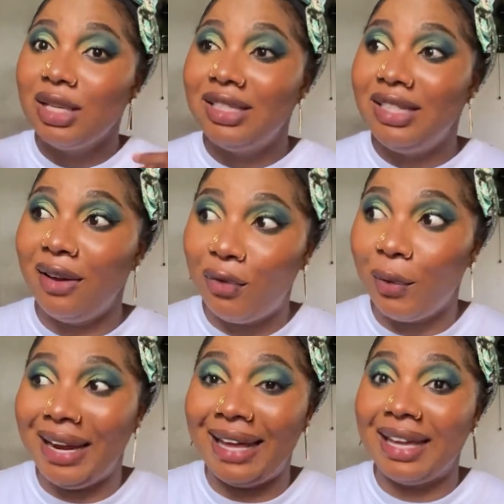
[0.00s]

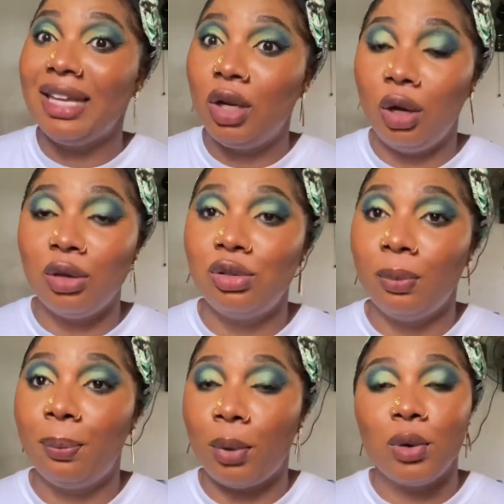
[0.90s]
Therefore, like, it clogs your
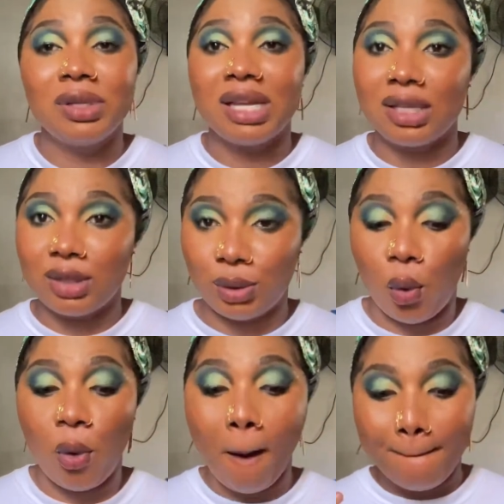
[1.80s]
pores
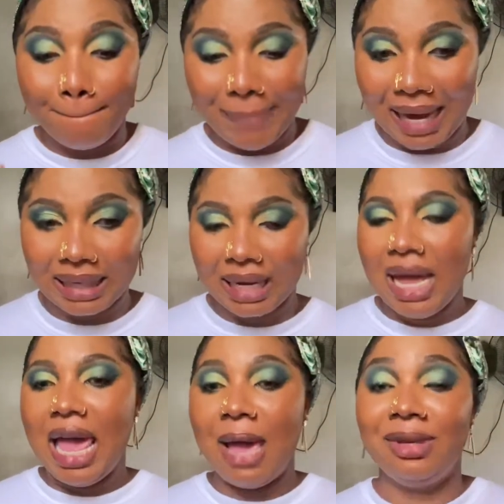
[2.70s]
so bad.
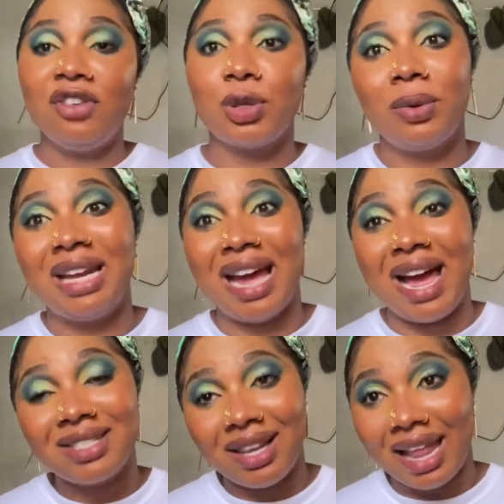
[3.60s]
If there was someone
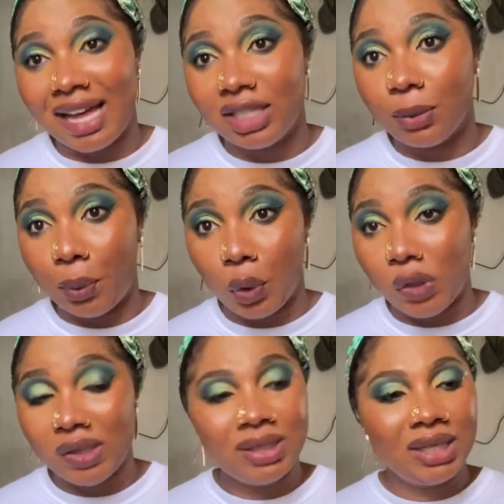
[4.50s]
that has large
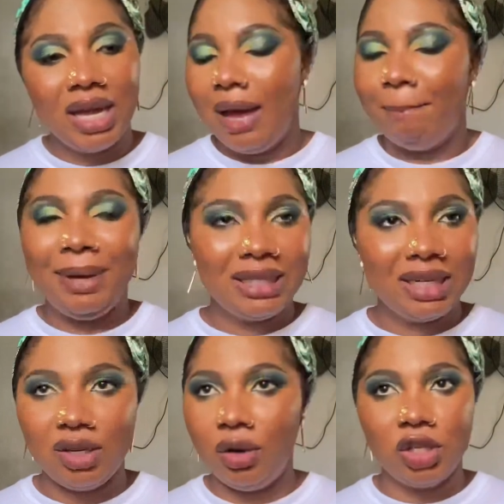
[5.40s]
pores,
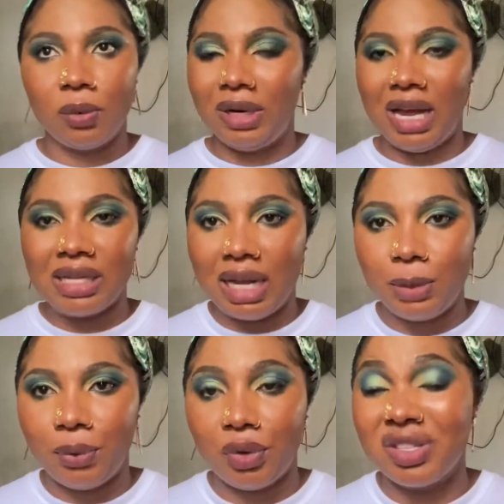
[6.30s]
basically not only someone that has
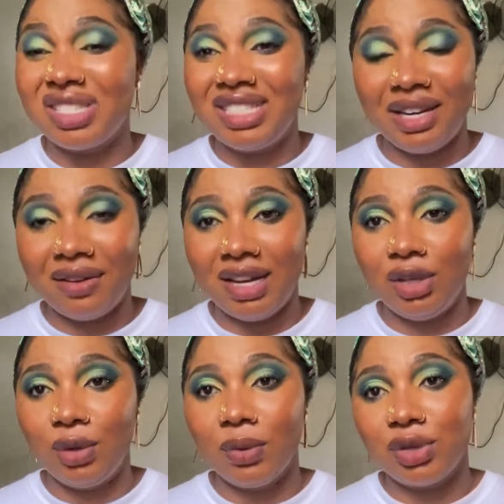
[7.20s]
large pores, generally you
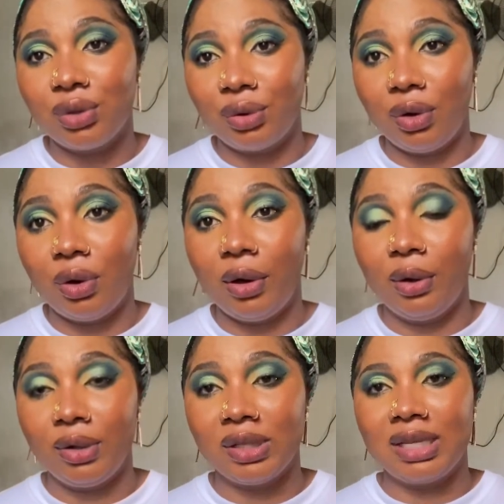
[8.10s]
don't want to use coconut oil
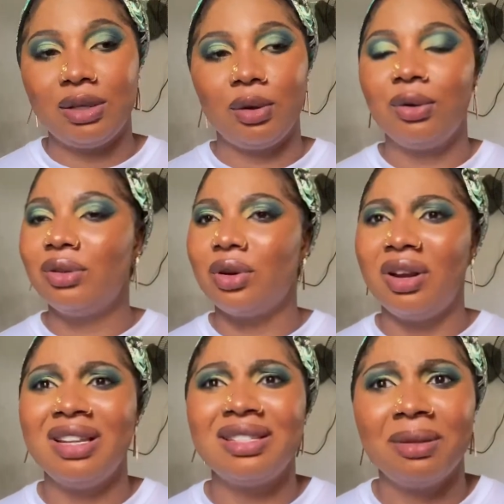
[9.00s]
on your skin. Coconut
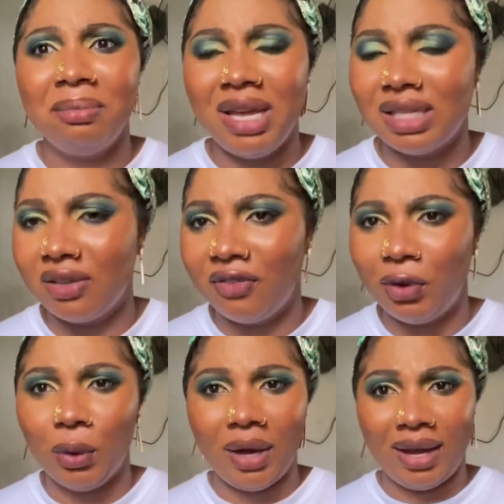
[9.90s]
oil is amazing for
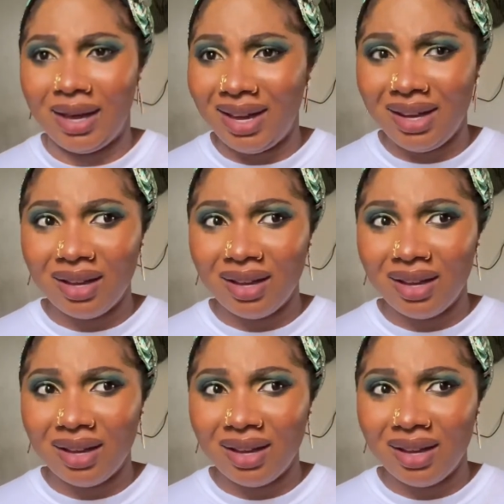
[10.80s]
your hair.